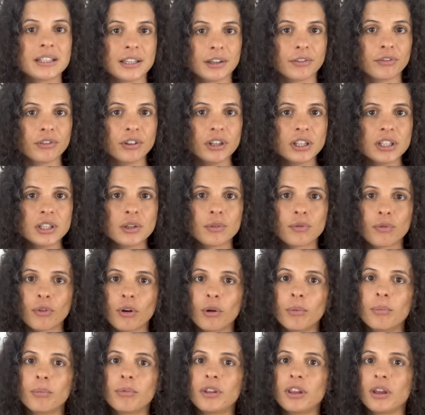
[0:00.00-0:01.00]
different
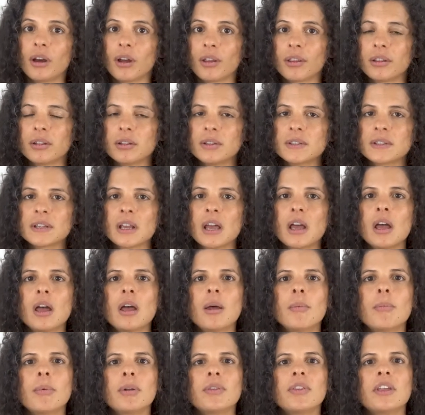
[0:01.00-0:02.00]
from the others
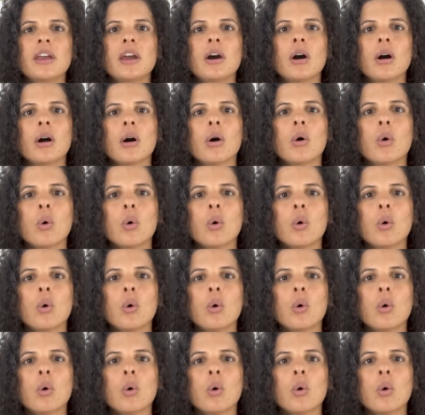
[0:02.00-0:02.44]
but they are